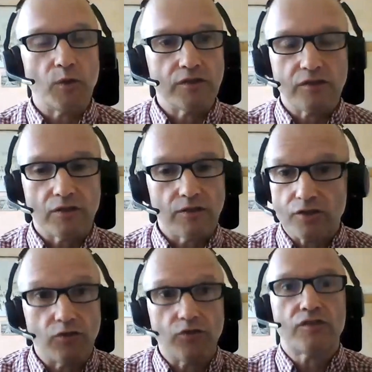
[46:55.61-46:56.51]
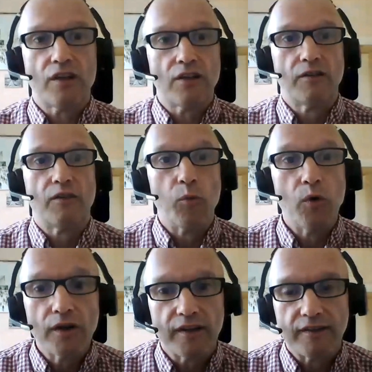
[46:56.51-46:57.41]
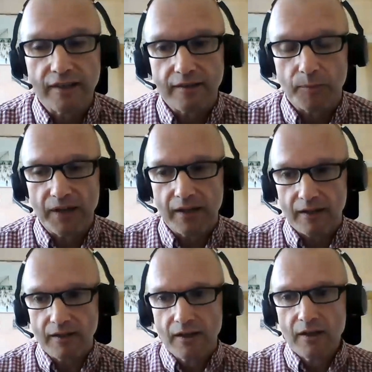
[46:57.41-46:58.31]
consultants who just, that their work has disappeared.